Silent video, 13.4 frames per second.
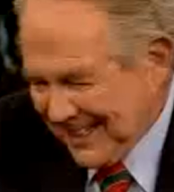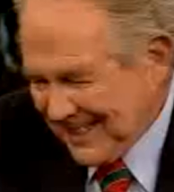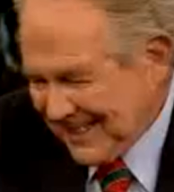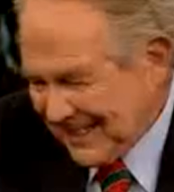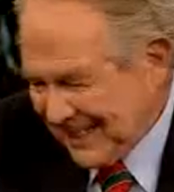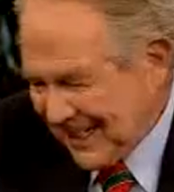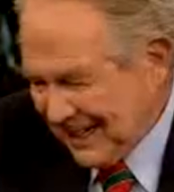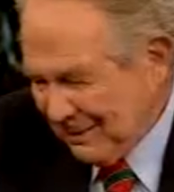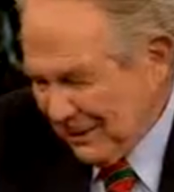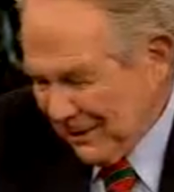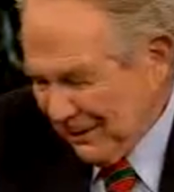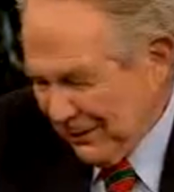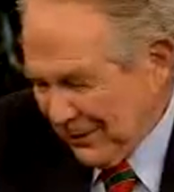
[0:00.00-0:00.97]
save
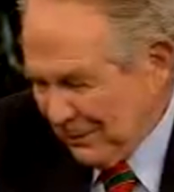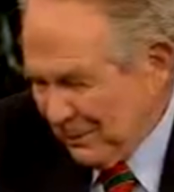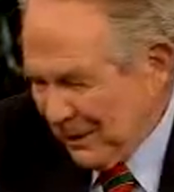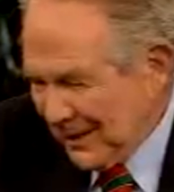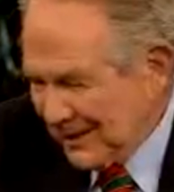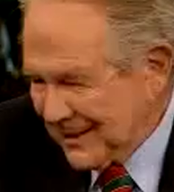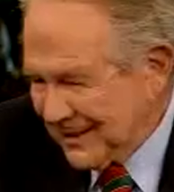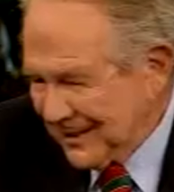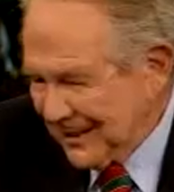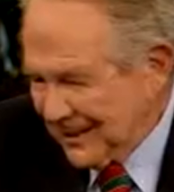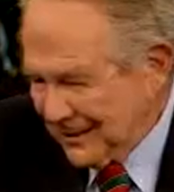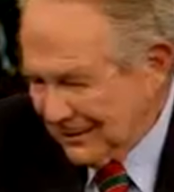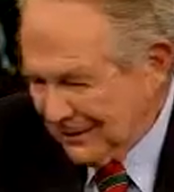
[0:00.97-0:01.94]
me from
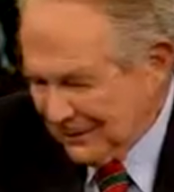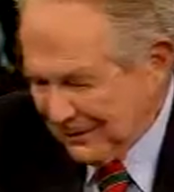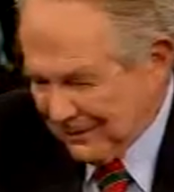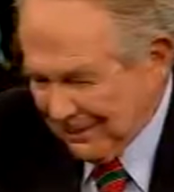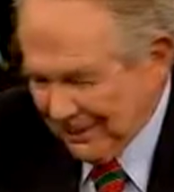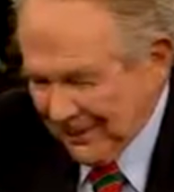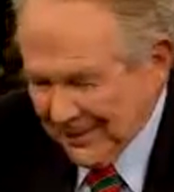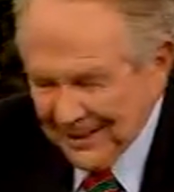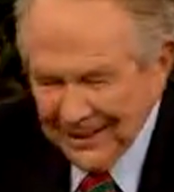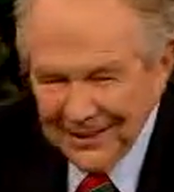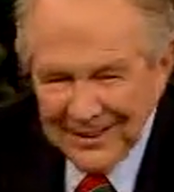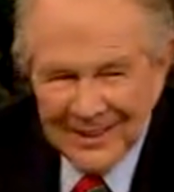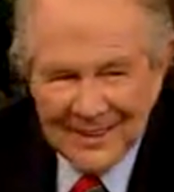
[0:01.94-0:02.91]
myself.
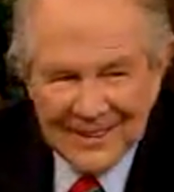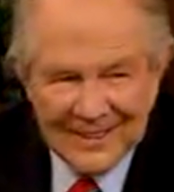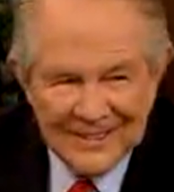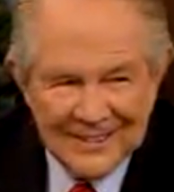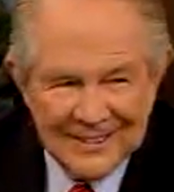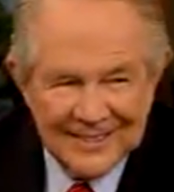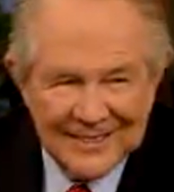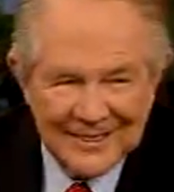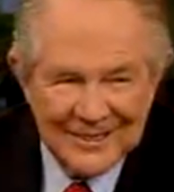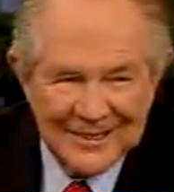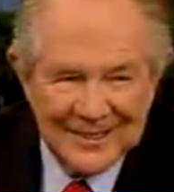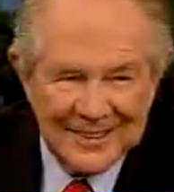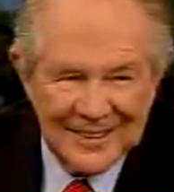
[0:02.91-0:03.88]
Here he is.
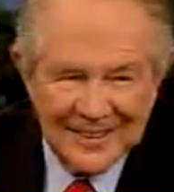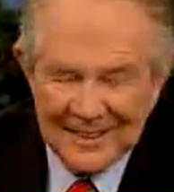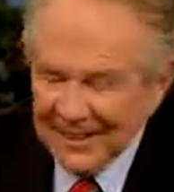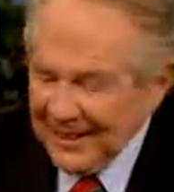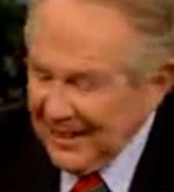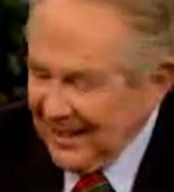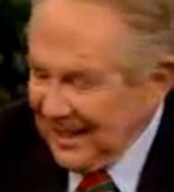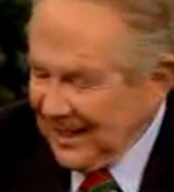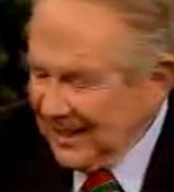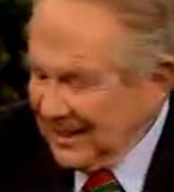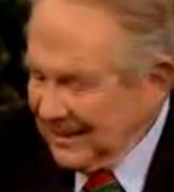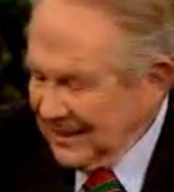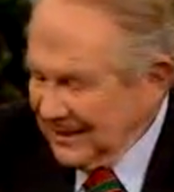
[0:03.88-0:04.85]
Okay.
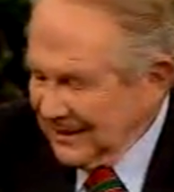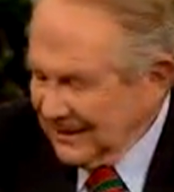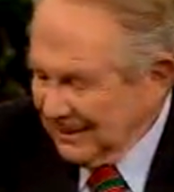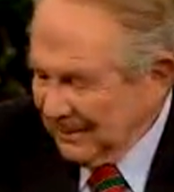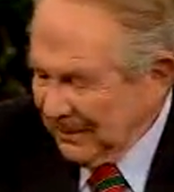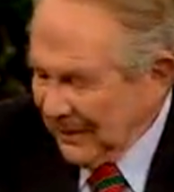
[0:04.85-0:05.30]
And